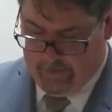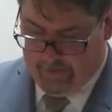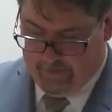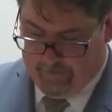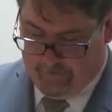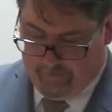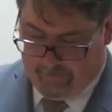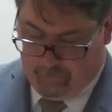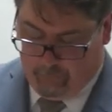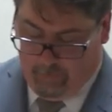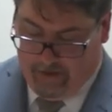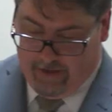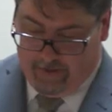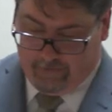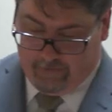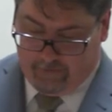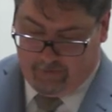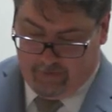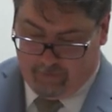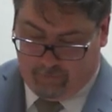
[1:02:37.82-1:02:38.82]
In this way,
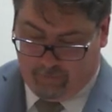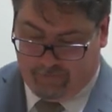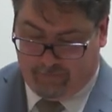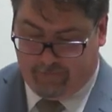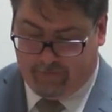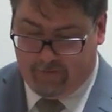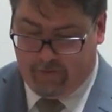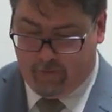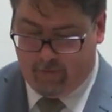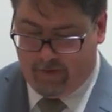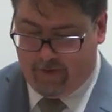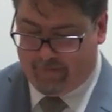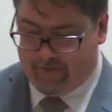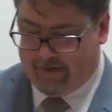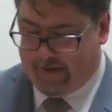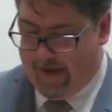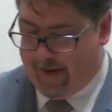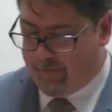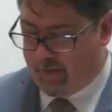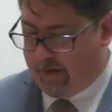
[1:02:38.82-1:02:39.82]
the Tantra's theory of
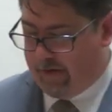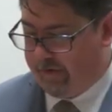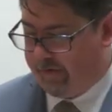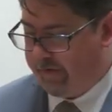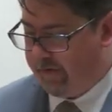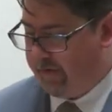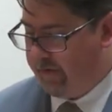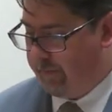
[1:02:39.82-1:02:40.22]
elaboration